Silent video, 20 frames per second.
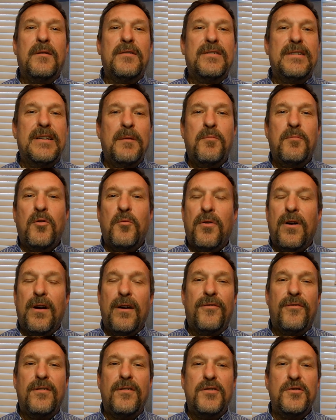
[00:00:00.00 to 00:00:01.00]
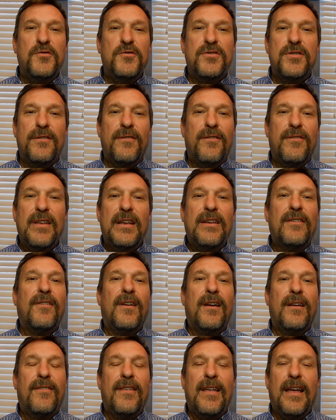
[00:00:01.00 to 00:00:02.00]
temple prostitution, things
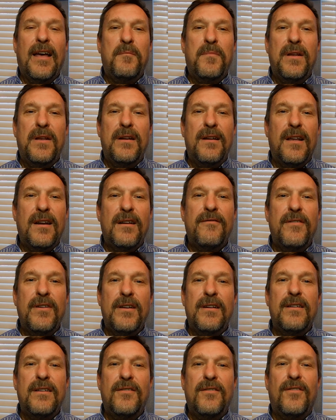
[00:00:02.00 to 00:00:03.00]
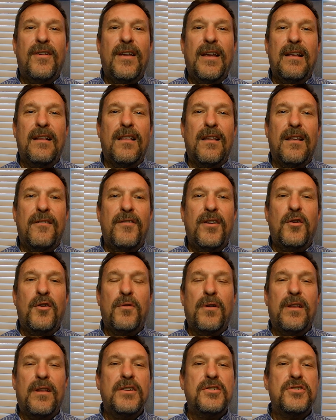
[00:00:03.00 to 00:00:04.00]
like that, but none of it is a loving
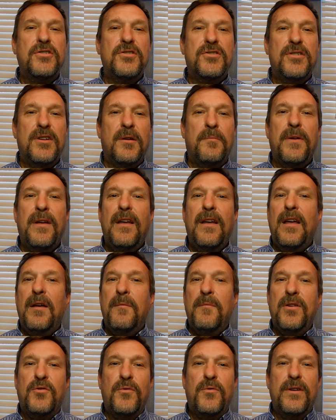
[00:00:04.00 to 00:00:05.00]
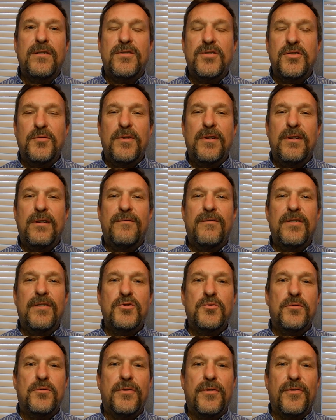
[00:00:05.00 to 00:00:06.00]
relationship between two
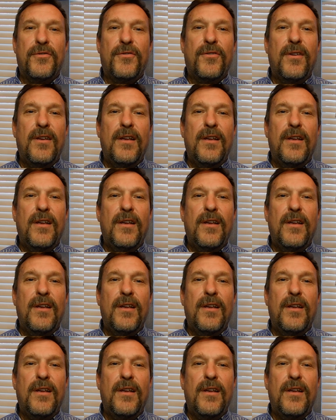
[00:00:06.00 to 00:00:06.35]
individuals.